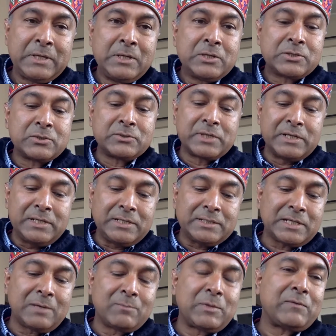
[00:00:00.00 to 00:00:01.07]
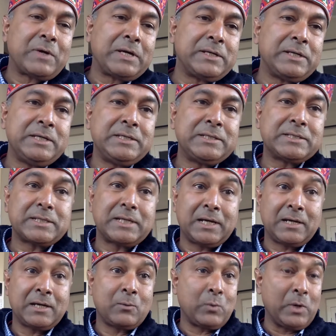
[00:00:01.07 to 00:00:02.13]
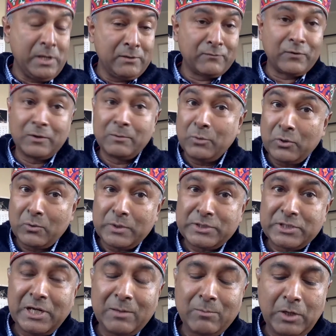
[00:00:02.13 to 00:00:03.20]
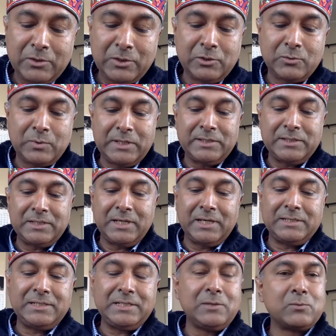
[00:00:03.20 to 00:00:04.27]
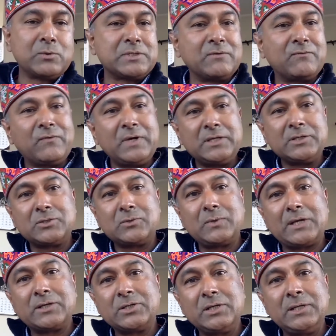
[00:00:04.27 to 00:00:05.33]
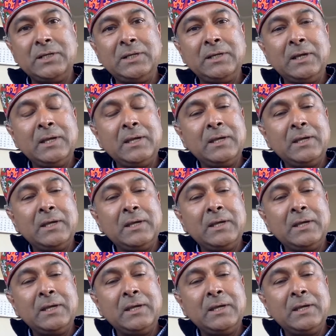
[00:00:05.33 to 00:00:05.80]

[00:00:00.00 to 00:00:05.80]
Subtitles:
So Renisa Mawani's wonderful book, which came out in 2018, was the first to actually